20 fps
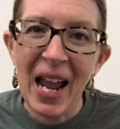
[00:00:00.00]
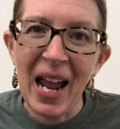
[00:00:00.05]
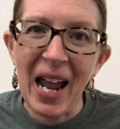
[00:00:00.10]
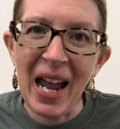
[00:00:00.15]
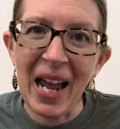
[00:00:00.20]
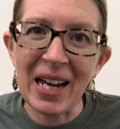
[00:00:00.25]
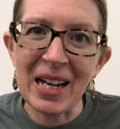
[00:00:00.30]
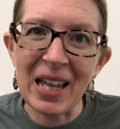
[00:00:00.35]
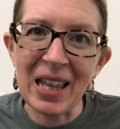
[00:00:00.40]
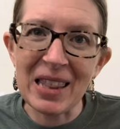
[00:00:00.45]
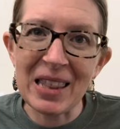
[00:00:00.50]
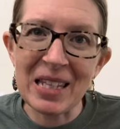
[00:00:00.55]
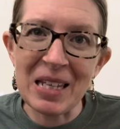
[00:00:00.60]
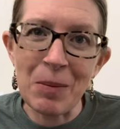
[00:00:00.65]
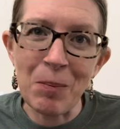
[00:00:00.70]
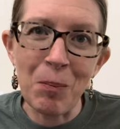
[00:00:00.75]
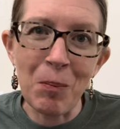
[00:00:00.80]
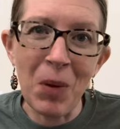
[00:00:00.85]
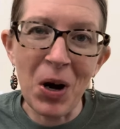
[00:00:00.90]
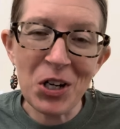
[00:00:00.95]
And the
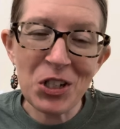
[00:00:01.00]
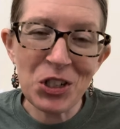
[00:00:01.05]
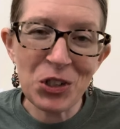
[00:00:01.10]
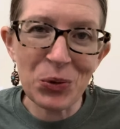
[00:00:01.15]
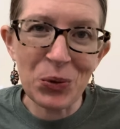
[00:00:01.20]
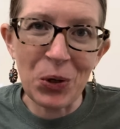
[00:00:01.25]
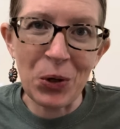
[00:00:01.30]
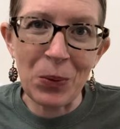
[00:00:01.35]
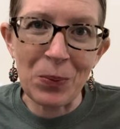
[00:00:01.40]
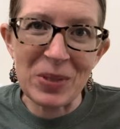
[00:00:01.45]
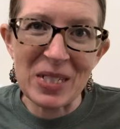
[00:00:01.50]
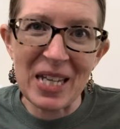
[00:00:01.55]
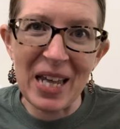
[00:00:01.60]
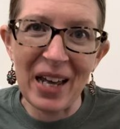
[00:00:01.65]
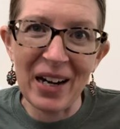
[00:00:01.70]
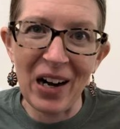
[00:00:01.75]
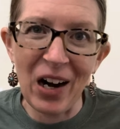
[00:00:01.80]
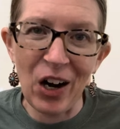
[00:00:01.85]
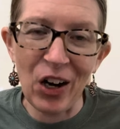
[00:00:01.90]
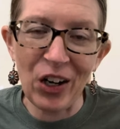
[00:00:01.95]
mushrooms
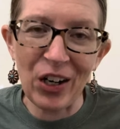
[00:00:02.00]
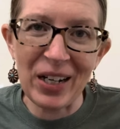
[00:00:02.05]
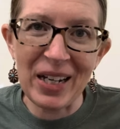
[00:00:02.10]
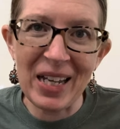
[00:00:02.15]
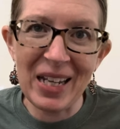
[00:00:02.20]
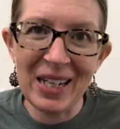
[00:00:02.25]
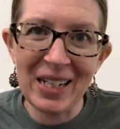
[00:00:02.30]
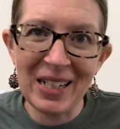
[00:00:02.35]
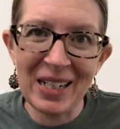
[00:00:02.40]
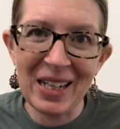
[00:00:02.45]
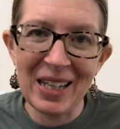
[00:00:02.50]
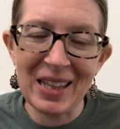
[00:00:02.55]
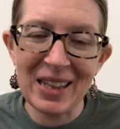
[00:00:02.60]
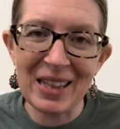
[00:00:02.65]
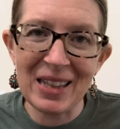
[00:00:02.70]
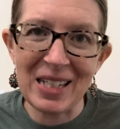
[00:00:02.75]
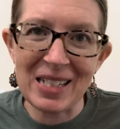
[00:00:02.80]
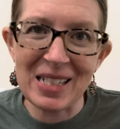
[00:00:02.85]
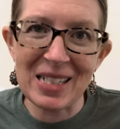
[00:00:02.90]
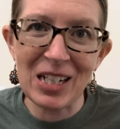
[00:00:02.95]
that are in
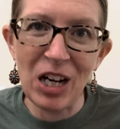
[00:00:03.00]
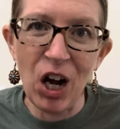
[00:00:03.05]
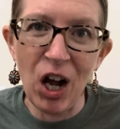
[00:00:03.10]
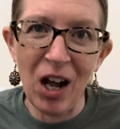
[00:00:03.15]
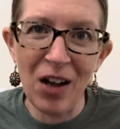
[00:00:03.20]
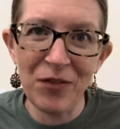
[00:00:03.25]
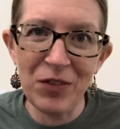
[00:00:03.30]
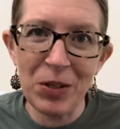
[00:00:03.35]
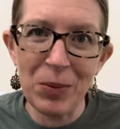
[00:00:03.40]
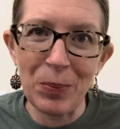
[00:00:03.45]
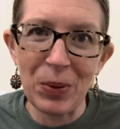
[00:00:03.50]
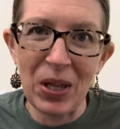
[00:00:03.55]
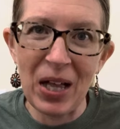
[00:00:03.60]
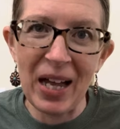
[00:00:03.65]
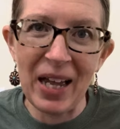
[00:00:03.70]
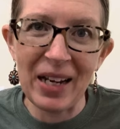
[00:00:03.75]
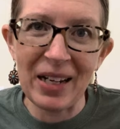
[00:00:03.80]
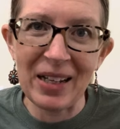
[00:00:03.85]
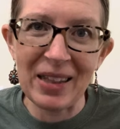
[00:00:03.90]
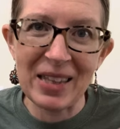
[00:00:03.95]
this coffee
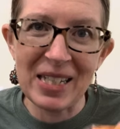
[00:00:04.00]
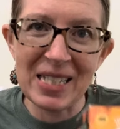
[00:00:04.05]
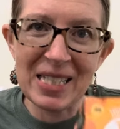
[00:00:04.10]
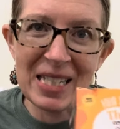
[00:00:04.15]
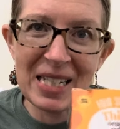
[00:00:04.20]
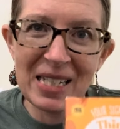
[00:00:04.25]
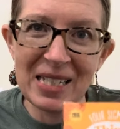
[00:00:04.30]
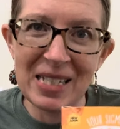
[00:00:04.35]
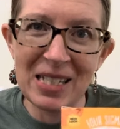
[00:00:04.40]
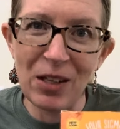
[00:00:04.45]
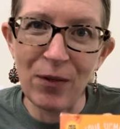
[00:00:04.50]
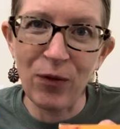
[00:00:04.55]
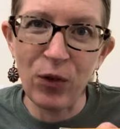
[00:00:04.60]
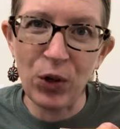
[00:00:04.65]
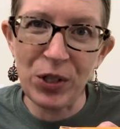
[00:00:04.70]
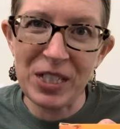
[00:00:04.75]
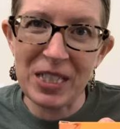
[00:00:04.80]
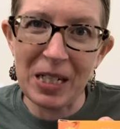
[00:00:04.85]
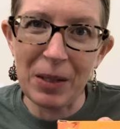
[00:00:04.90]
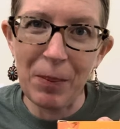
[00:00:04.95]
blend, this is the Four
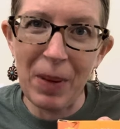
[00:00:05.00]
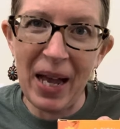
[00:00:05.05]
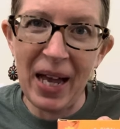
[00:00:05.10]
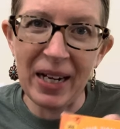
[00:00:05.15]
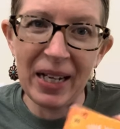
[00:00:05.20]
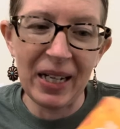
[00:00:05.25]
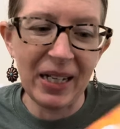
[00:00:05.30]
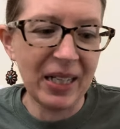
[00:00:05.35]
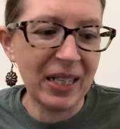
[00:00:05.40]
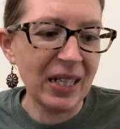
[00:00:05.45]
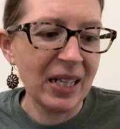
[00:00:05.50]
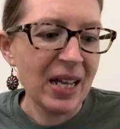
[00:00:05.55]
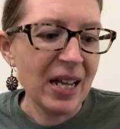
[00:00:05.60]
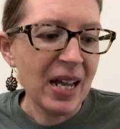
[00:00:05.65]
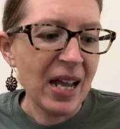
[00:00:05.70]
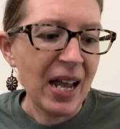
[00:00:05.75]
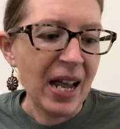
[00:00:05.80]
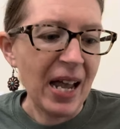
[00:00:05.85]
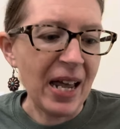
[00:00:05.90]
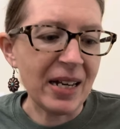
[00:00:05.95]
Sigmatic
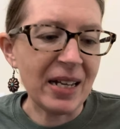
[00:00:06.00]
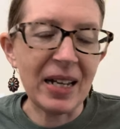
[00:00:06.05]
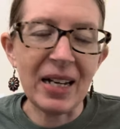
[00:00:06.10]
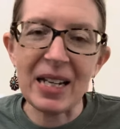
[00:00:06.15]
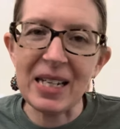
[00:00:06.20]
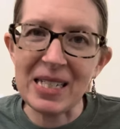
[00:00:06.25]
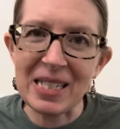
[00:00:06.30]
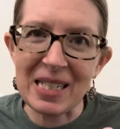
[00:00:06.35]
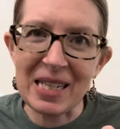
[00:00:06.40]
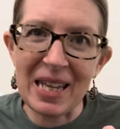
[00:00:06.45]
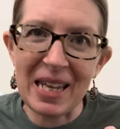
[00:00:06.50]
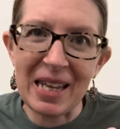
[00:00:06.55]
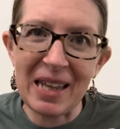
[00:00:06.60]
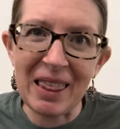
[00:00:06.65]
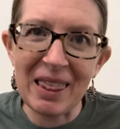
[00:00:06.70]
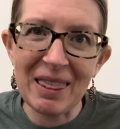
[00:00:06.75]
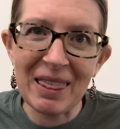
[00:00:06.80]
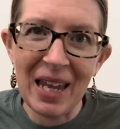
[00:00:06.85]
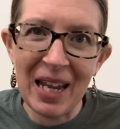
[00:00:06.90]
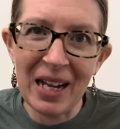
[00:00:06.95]
and it is the
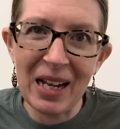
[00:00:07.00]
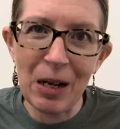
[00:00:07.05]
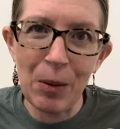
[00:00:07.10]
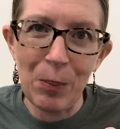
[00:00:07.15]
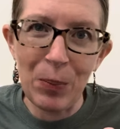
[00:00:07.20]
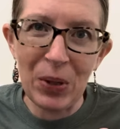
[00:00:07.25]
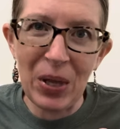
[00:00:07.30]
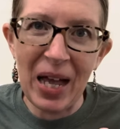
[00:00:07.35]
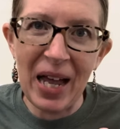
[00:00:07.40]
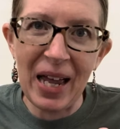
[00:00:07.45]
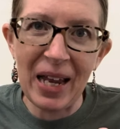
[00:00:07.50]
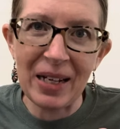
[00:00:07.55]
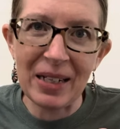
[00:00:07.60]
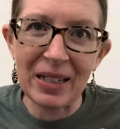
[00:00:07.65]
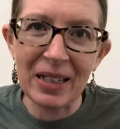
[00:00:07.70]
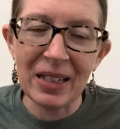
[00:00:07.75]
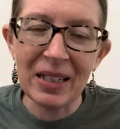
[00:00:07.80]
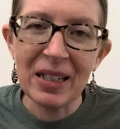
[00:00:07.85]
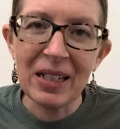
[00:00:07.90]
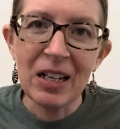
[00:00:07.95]
Think blend.